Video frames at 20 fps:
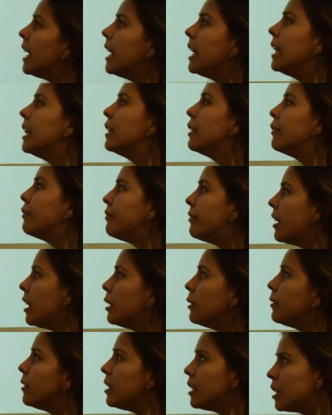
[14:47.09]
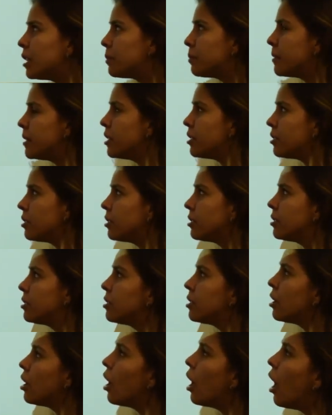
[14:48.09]
In the following expressions,
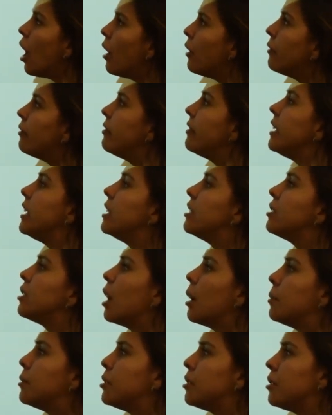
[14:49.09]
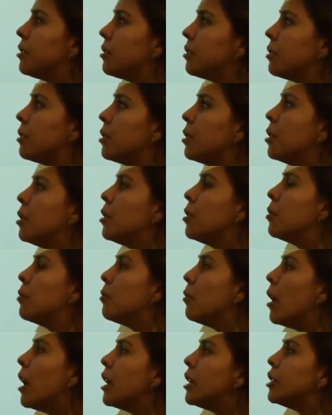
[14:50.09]
of is optional.
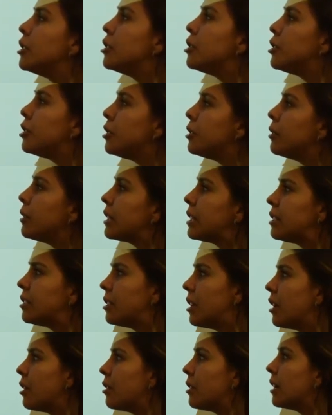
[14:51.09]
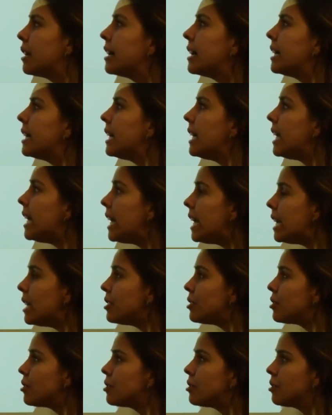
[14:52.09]
One, two, etc.
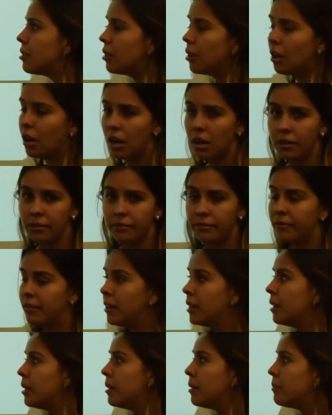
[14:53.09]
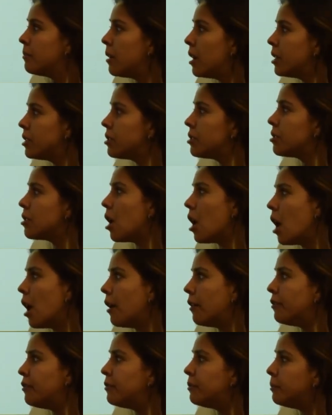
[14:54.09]
Each of, much
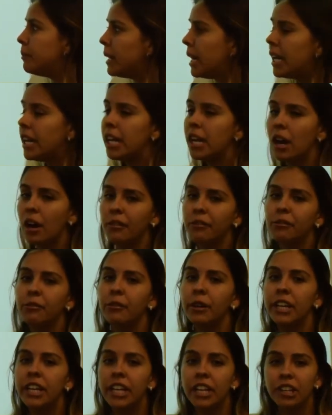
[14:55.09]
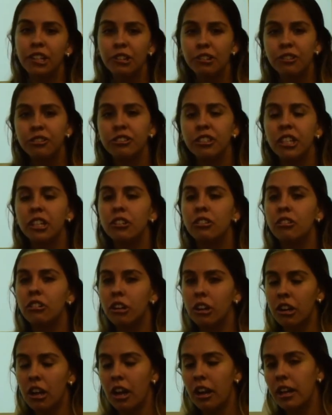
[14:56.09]
of, many of. We can use it
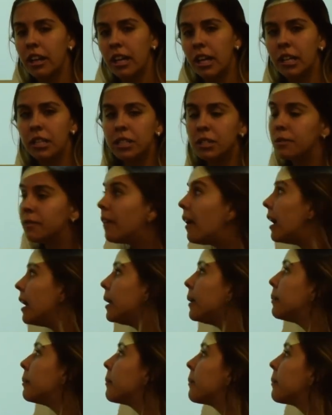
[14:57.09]
or not. That's fine.